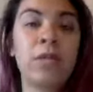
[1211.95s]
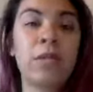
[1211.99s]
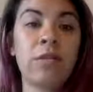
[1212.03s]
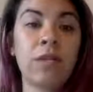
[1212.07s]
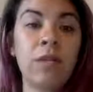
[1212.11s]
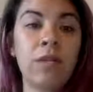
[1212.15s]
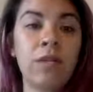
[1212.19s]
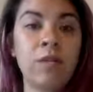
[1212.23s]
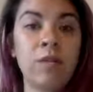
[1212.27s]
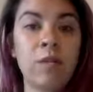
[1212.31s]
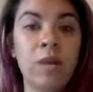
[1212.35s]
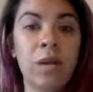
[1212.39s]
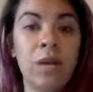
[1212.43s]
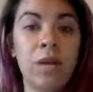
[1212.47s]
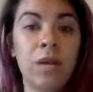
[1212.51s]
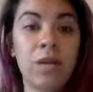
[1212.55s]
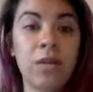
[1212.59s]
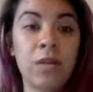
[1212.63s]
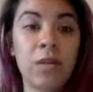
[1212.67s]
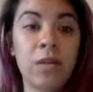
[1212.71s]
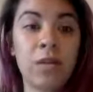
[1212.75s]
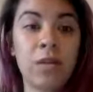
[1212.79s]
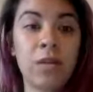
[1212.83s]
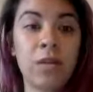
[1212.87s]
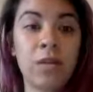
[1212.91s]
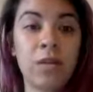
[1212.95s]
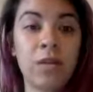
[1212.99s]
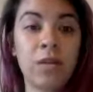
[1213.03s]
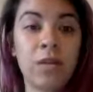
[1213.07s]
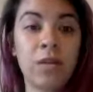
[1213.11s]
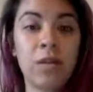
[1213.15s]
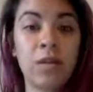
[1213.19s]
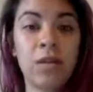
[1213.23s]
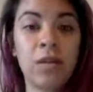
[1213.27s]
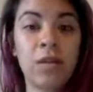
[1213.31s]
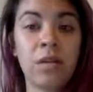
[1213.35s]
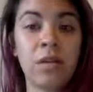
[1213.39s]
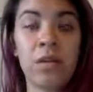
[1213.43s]
So this one also
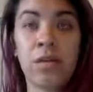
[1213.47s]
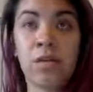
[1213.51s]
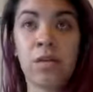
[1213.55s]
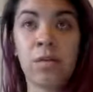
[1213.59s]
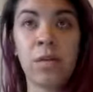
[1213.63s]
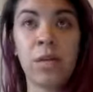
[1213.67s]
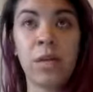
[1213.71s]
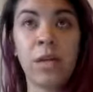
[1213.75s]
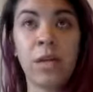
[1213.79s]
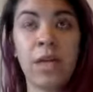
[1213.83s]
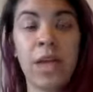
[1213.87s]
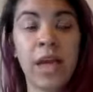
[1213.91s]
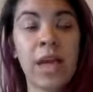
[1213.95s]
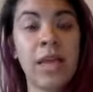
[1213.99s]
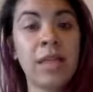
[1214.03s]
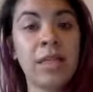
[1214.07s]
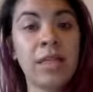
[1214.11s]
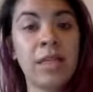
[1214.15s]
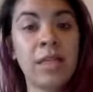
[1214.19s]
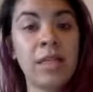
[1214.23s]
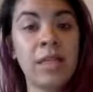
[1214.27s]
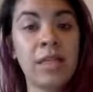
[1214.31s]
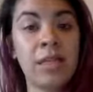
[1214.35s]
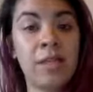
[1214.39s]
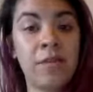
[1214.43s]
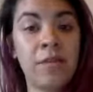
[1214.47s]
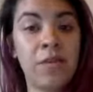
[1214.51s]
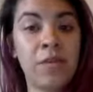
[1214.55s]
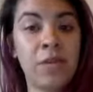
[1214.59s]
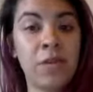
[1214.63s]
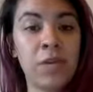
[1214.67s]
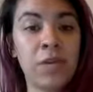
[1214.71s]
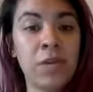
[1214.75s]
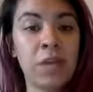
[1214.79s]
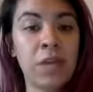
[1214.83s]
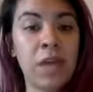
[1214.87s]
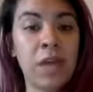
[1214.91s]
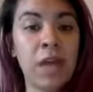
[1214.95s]
goes really nice in the
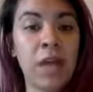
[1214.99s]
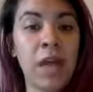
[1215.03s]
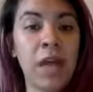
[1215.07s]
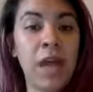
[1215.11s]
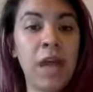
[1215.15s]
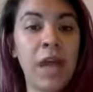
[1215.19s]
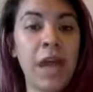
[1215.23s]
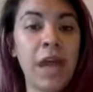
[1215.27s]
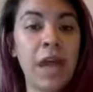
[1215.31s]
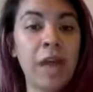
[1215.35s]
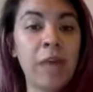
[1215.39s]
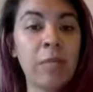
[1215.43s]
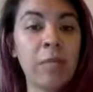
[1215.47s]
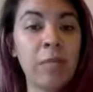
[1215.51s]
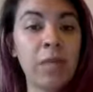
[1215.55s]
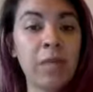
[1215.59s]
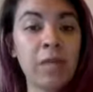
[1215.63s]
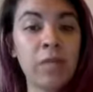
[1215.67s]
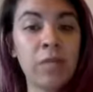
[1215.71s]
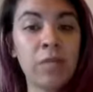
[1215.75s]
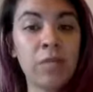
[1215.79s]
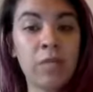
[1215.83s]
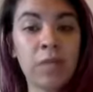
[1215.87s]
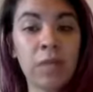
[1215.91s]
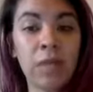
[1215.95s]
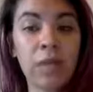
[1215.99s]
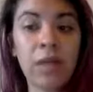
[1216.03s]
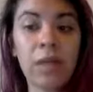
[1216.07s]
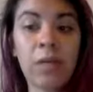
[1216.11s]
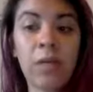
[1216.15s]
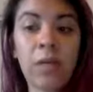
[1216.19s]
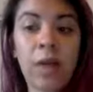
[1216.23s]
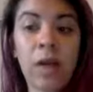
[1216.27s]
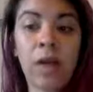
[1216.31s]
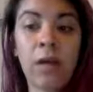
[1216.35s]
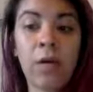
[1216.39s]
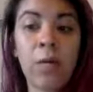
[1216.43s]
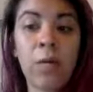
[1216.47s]
diffuser and blends really
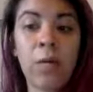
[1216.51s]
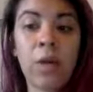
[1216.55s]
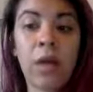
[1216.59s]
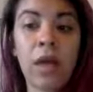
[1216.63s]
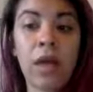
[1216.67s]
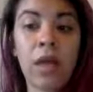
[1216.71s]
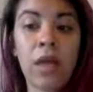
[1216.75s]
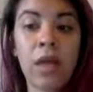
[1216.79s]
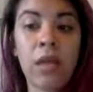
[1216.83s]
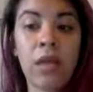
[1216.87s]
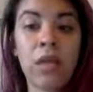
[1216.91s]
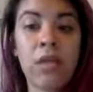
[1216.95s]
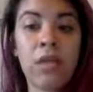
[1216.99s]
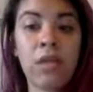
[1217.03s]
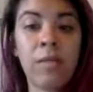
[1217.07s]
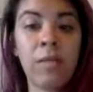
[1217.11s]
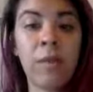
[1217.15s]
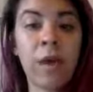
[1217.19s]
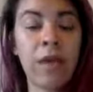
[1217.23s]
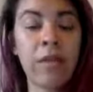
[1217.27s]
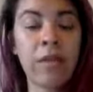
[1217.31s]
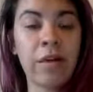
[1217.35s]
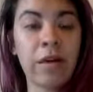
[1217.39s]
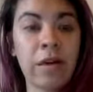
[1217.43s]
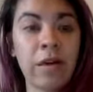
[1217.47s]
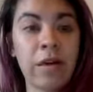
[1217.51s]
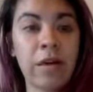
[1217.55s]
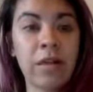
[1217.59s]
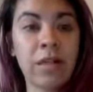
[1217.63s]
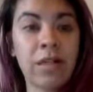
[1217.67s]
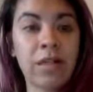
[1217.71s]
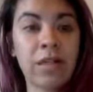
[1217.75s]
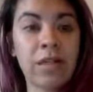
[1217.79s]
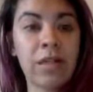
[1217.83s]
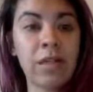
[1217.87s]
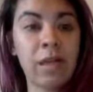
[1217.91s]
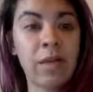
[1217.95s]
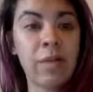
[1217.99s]
well with some other
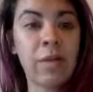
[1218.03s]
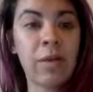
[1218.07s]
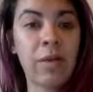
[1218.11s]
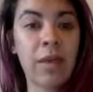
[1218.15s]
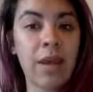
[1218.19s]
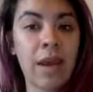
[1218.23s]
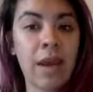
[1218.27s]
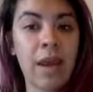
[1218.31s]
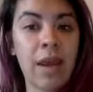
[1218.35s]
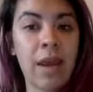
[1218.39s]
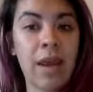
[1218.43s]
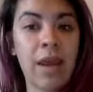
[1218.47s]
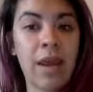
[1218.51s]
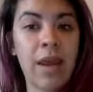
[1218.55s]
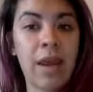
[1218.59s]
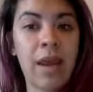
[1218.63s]
summery